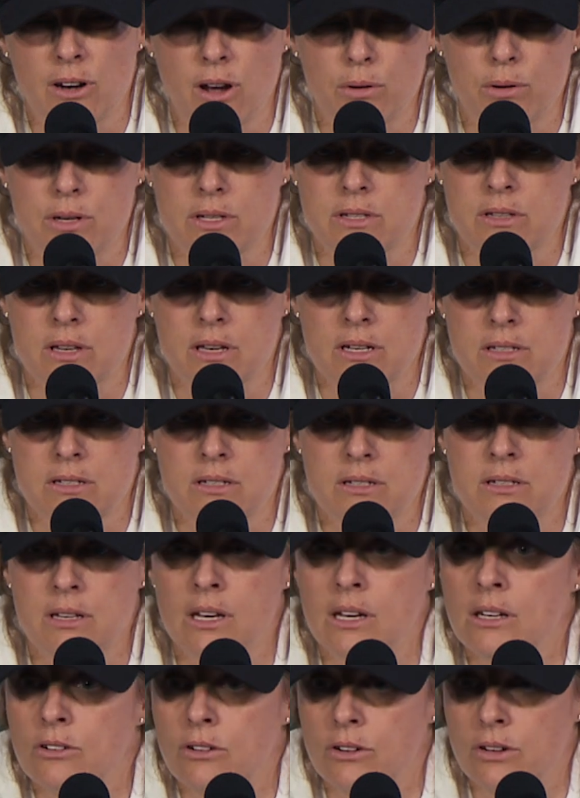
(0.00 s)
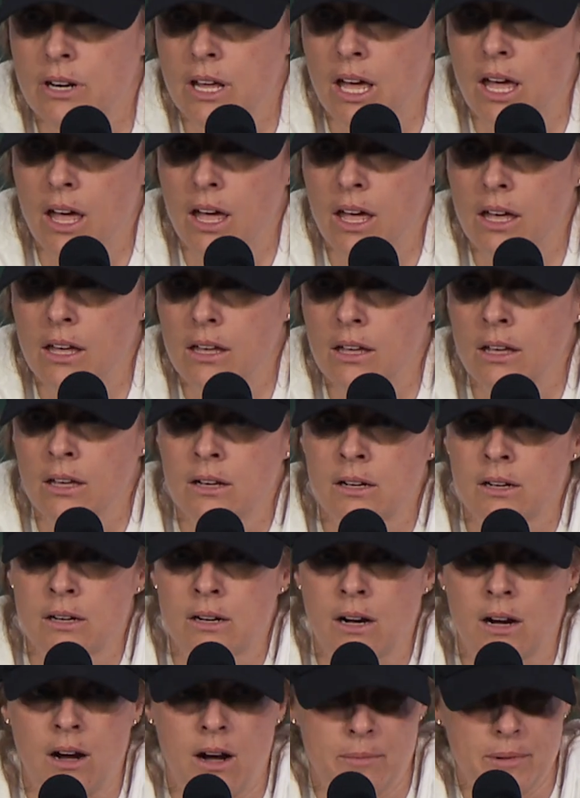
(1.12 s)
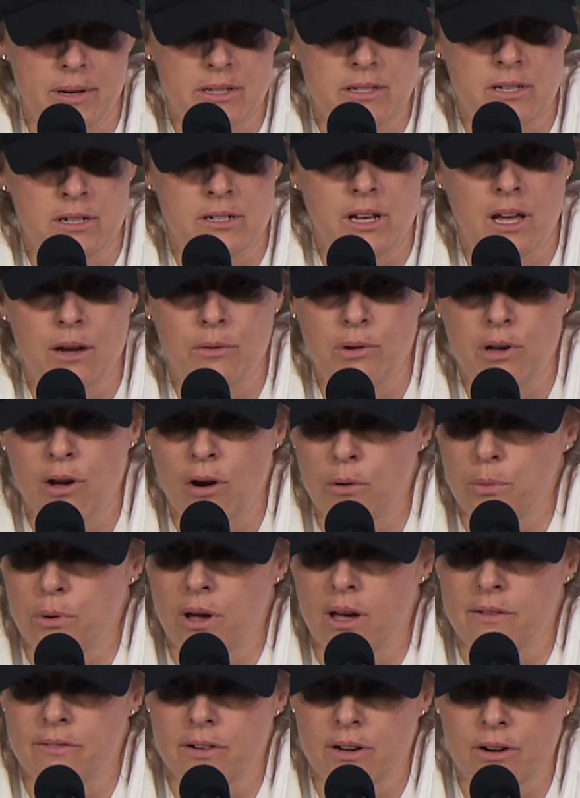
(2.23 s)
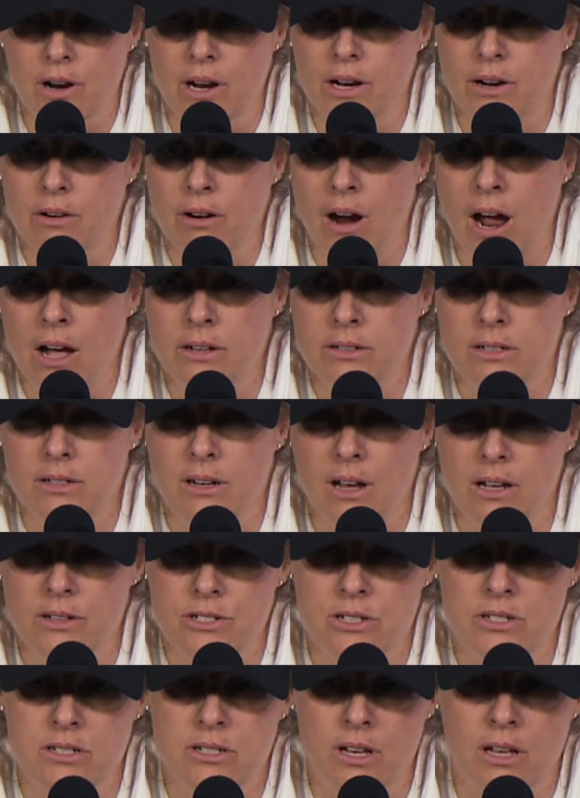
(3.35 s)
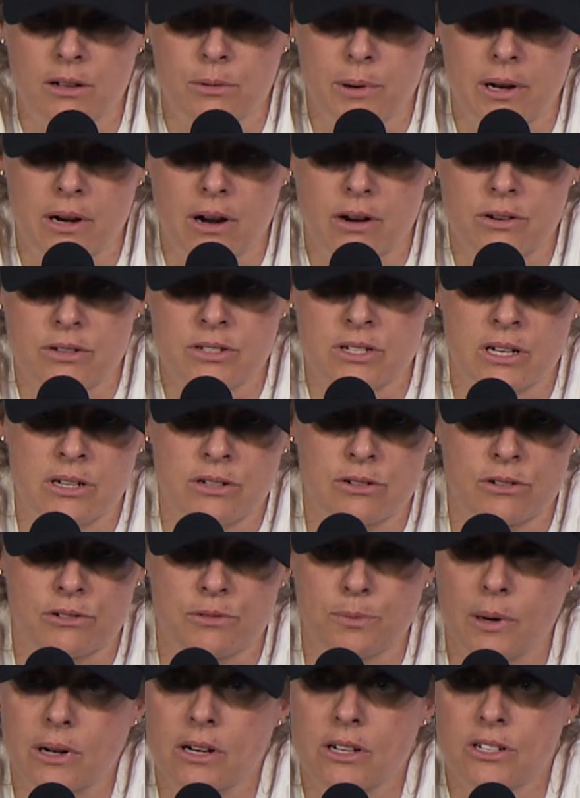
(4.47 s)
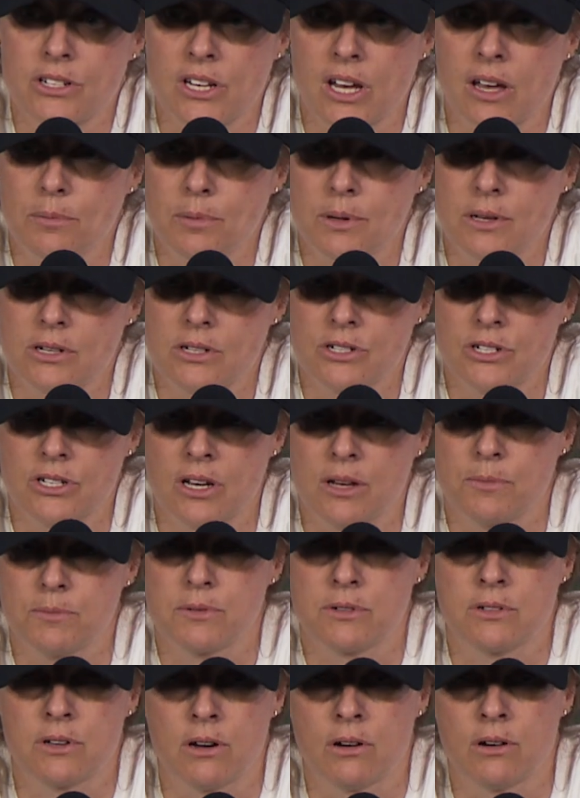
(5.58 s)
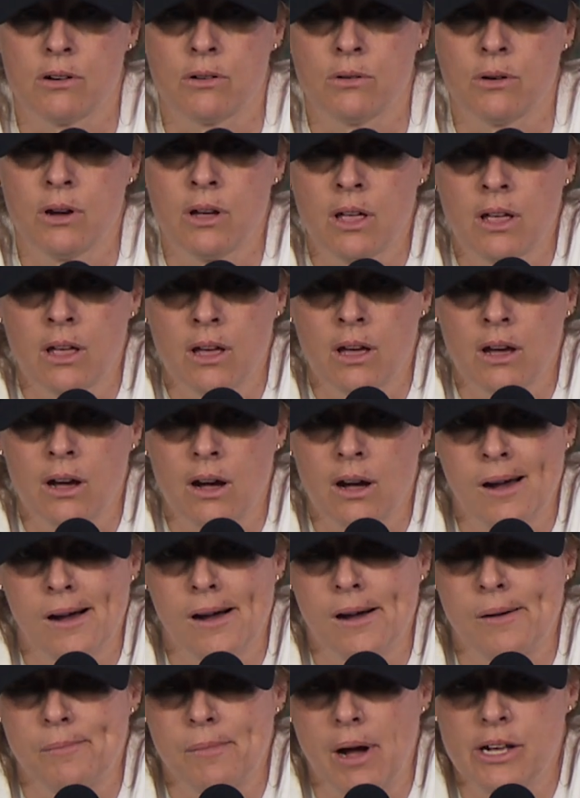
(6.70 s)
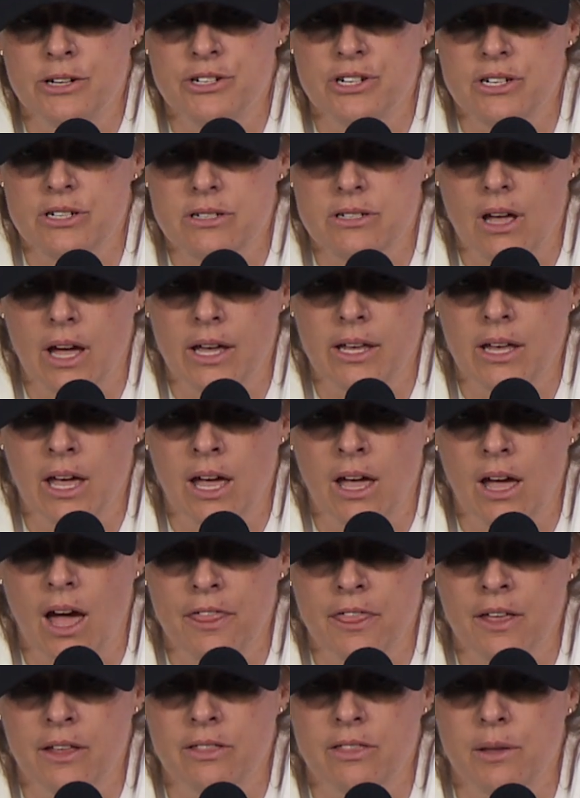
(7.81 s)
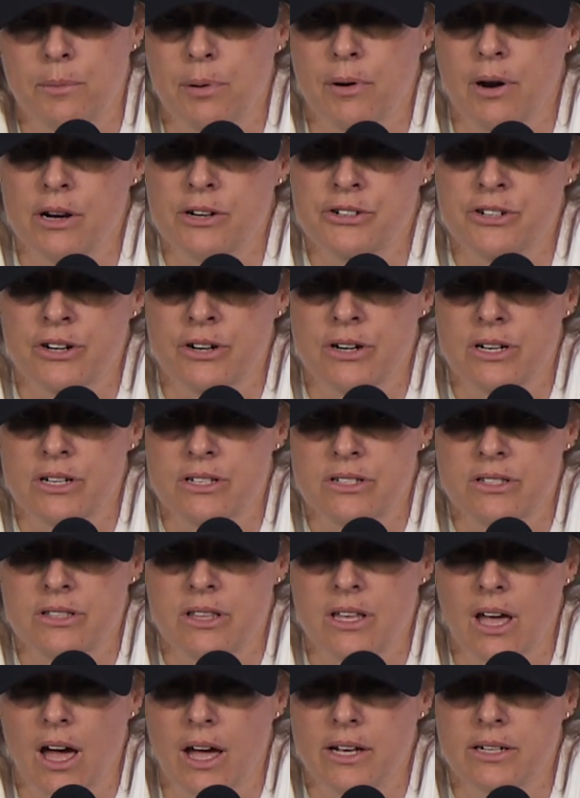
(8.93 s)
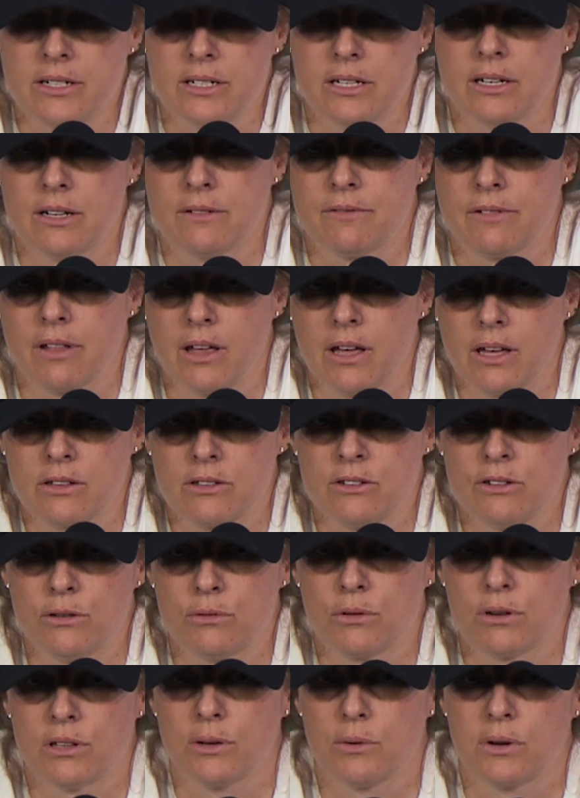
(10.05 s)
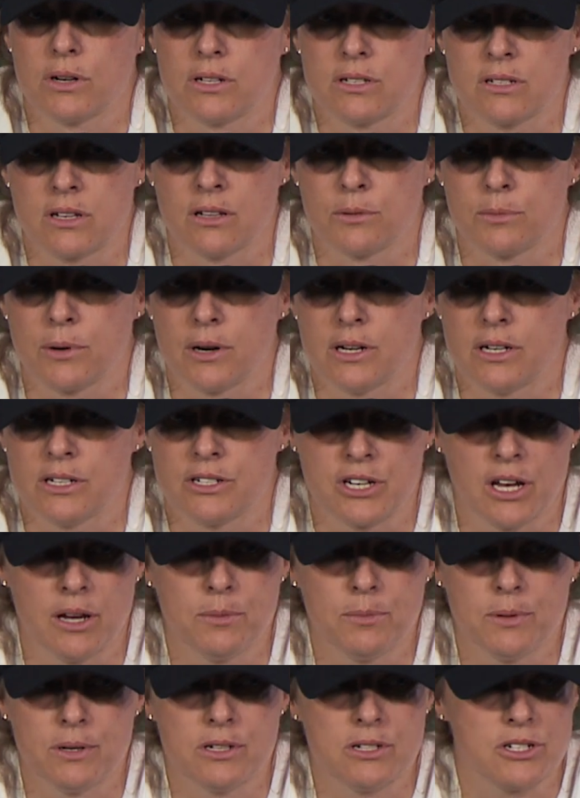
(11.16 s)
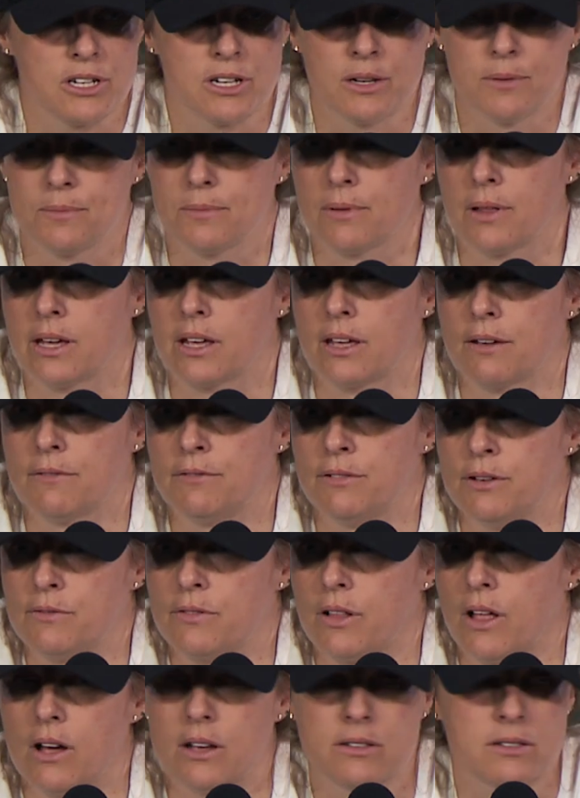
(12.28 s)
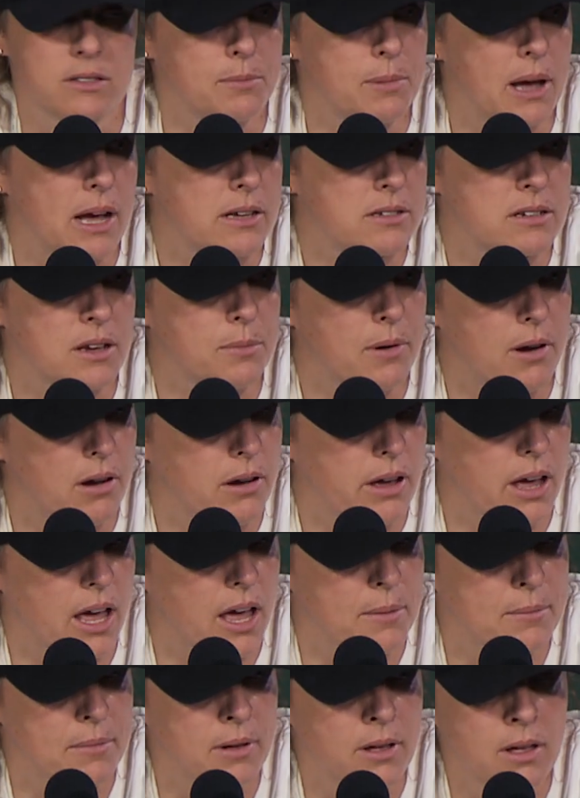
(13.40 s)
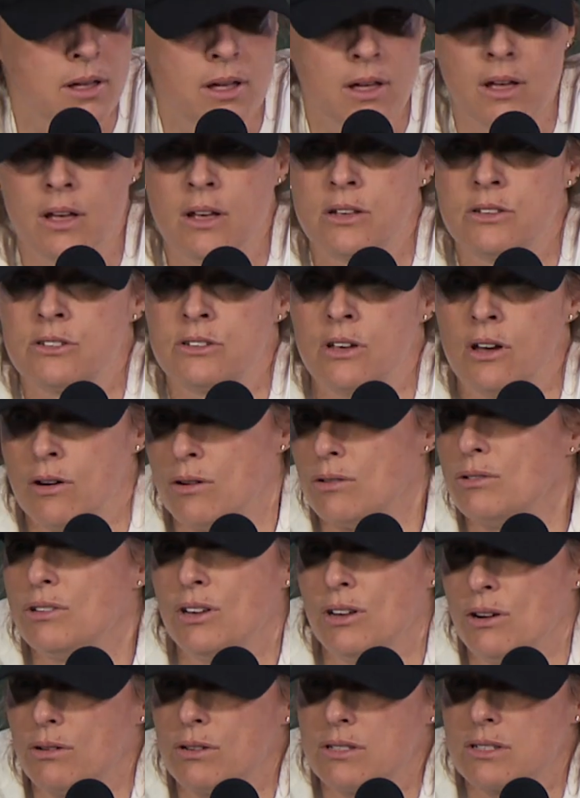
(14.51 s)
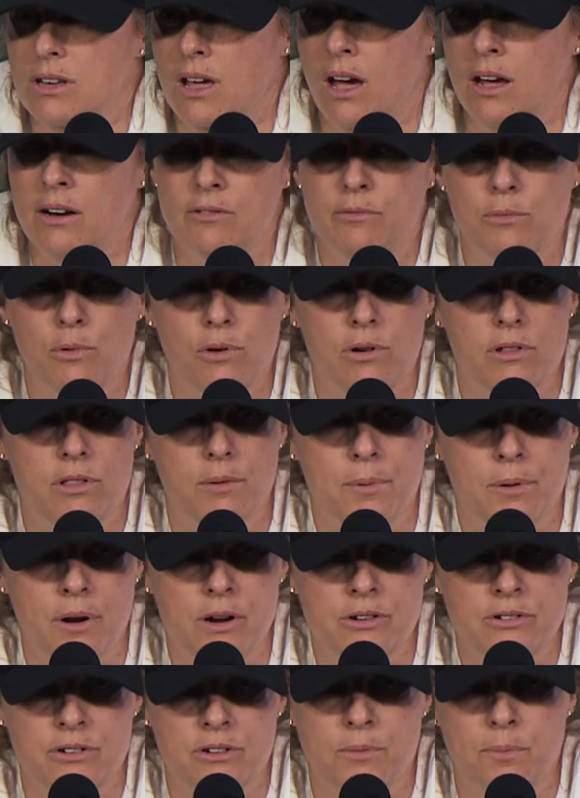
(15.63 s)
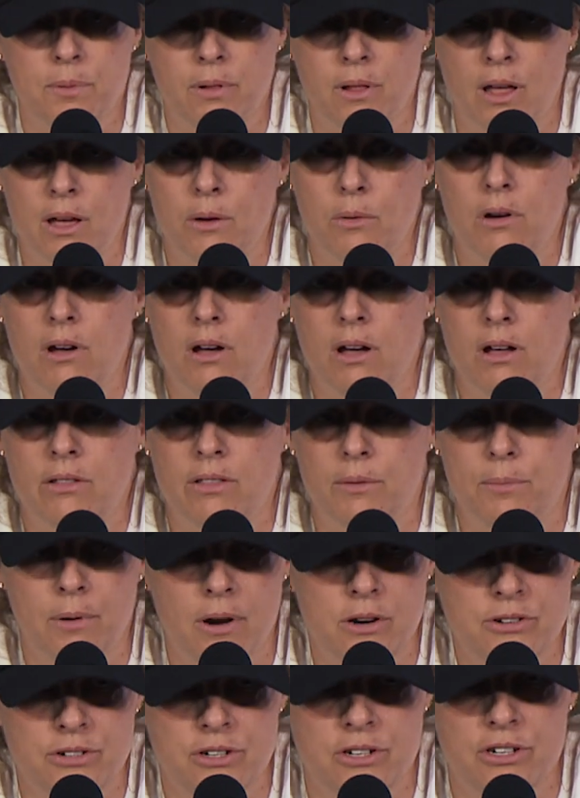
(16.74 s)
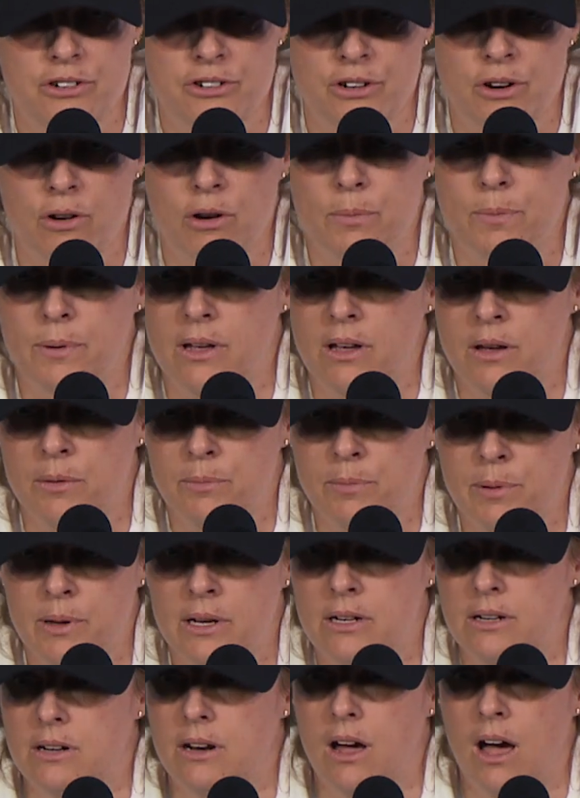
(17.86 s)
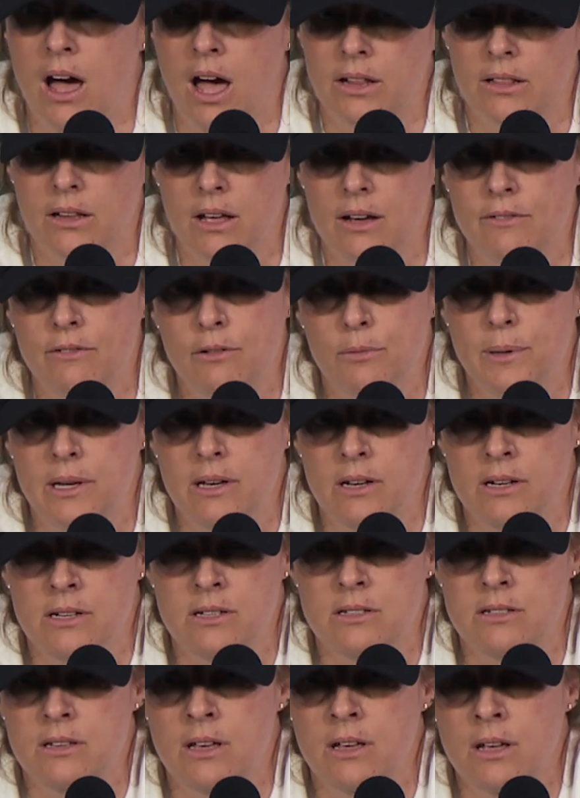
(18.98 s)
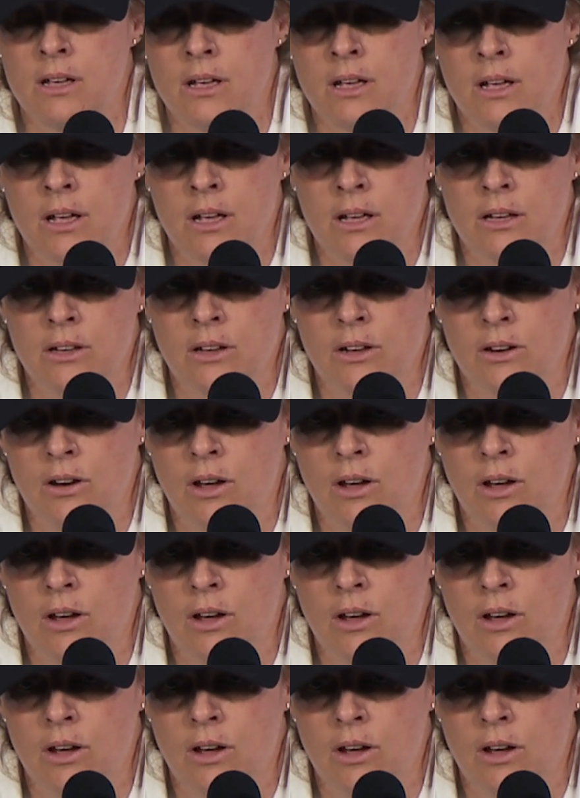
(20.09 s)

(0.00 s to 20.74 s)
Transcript: know, it's senior day. It's a day we hope we have a great crowd to not just celebrate our seniors but a championship. So I can't, I think the pressure is the idea of like, do you really want to celebrate a championship? Like if you've lost the basketball game. So, you know, it's kind of more the pressure to play well, the pressure to show up and compete at a high level because, you